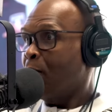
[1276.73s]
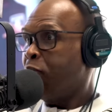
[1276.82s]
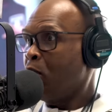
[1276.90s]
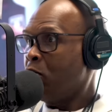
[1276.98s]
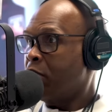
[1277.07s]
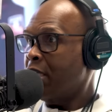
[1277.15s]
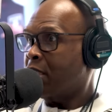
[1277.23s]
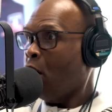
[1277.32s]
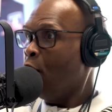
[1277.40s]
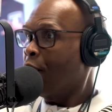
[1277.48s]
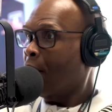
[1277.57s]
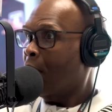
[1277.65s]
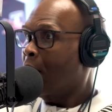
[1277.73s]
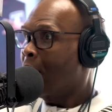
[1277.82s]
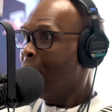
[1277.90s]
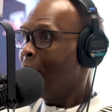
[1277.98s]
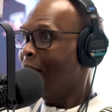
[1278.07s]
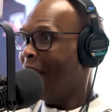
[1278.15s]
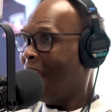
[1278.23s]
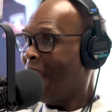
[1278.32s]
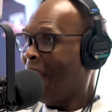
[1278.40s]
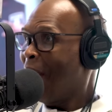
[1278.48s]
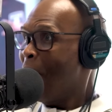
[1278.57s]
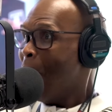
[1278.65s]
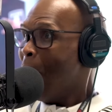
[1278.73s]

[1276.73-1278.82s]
of Blues, it's over. It's over. Yeah. It's